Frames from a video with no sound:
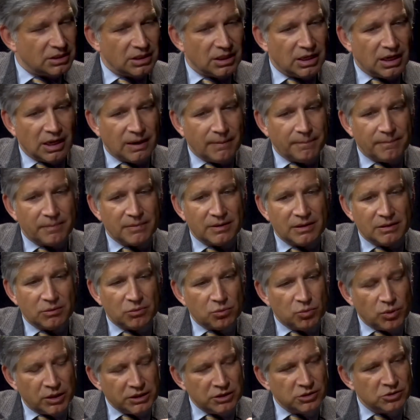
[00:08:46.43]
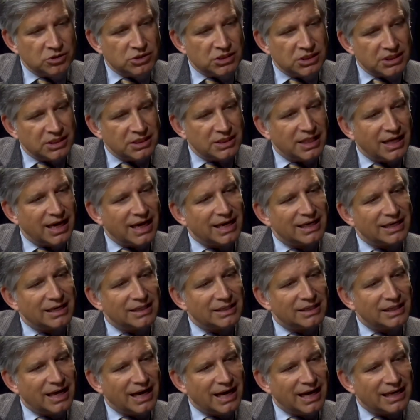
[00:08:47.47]
Um, what do you see that,
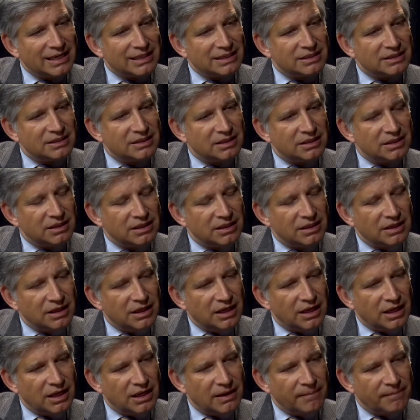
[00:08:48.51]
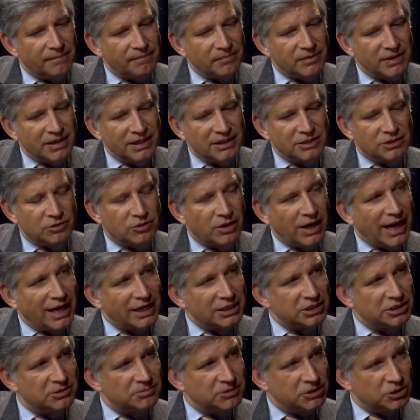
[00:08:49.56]
that um,
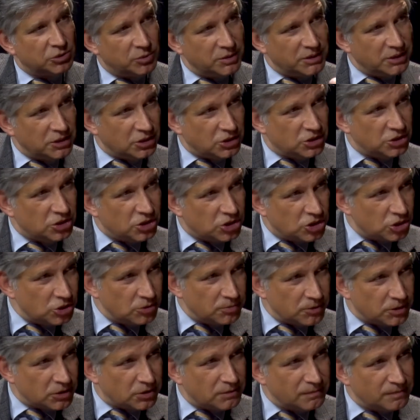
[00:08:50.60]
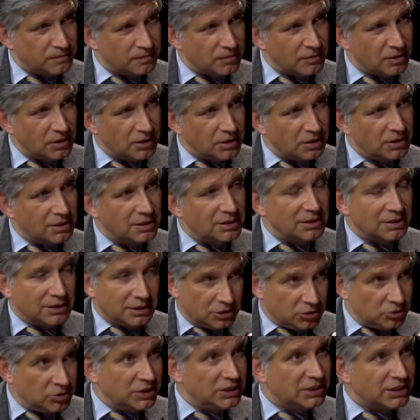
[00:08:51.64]
interaction between the consumer,
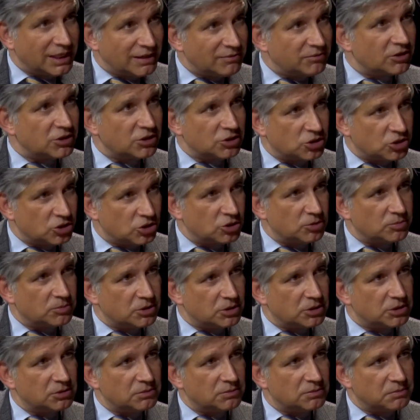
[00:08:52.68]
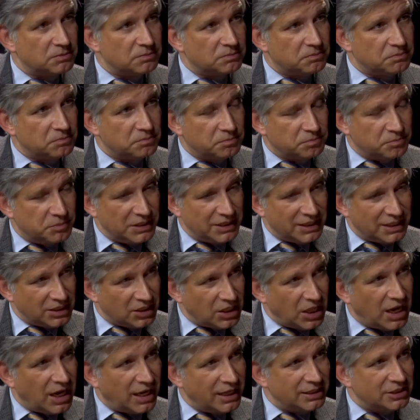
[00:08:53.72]
and you need to have the consumer mm-hmm. be
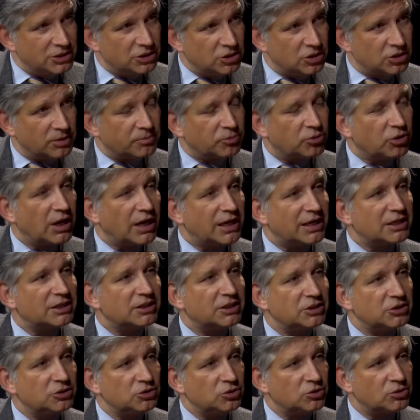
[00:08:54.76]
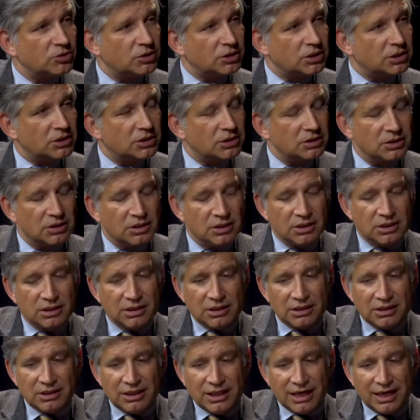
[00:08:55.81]
aligned to the product that you're,
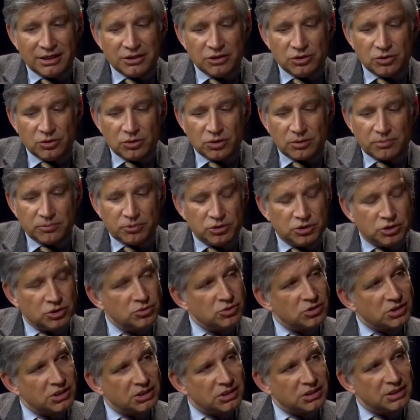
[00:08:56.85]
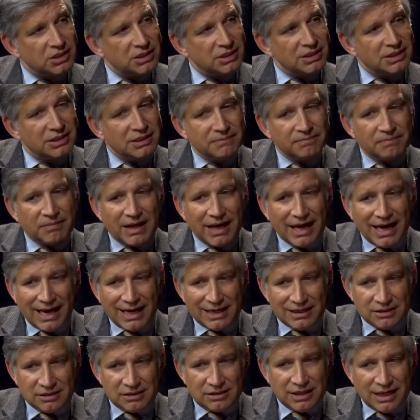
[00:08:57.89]
that you're producing
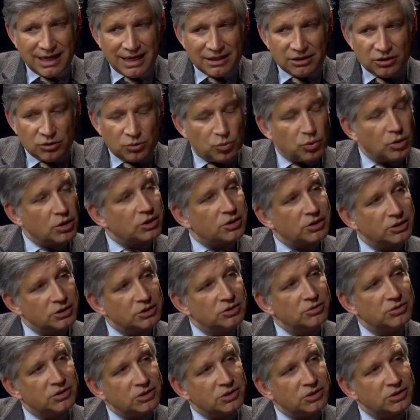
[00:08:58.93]
and, and the work that you